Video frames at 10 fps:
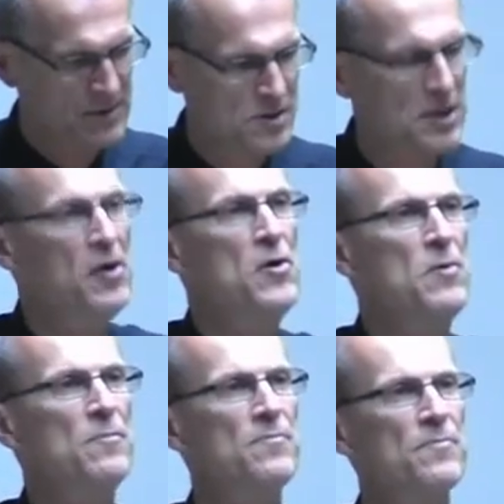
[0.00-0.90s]
To
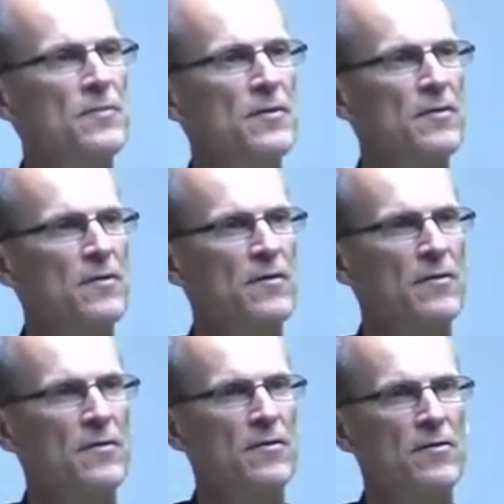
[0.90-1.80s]
whom?
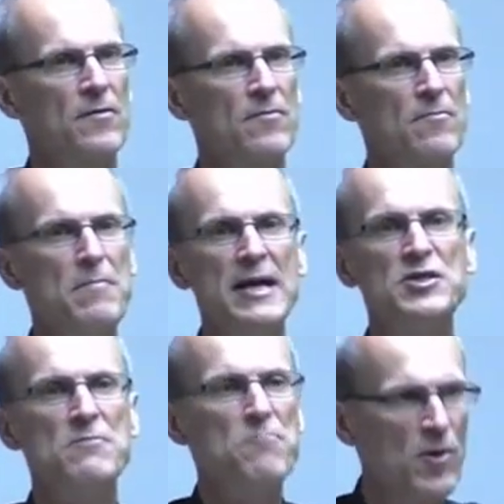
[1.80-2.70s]

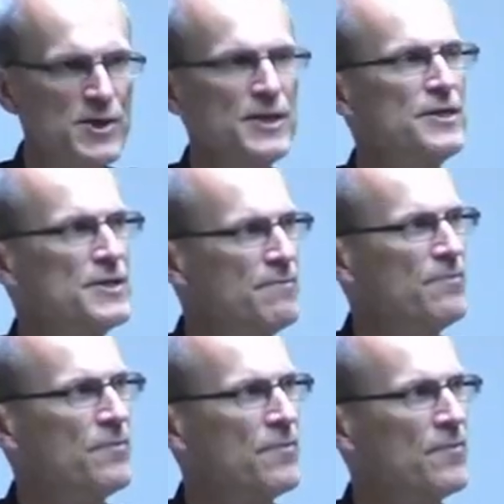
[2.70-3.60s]
Medes and Persians.
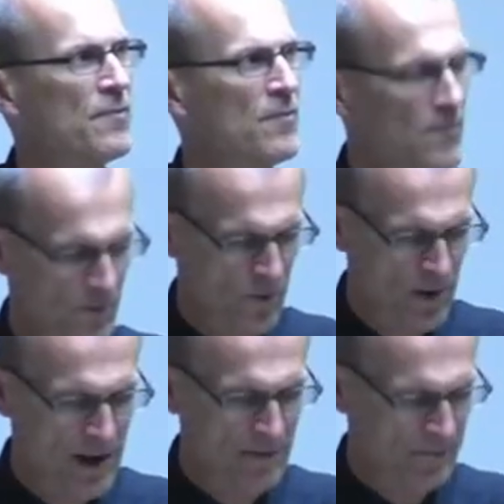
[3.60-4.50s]

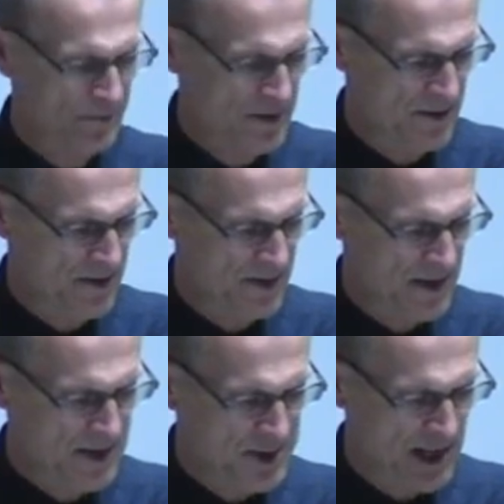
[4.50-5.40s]
Well,
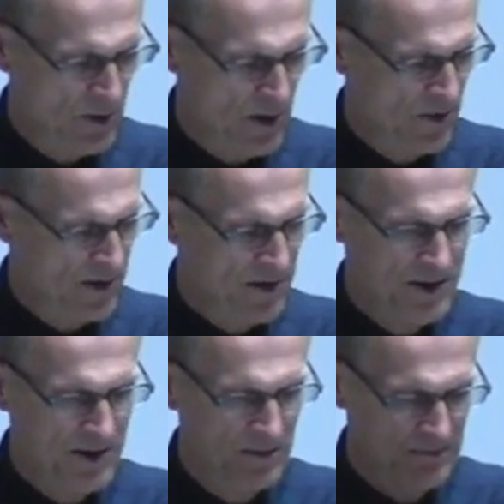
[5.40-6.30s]
I'll tell you what we're going
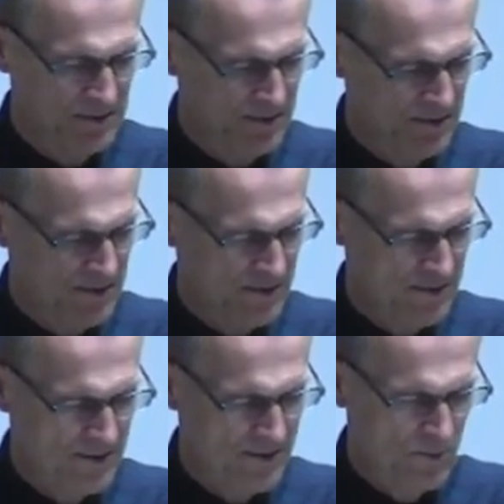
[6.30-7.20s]
to do.
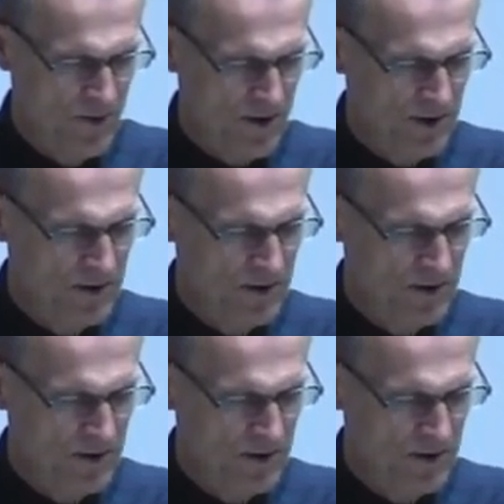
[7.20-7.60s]
We're going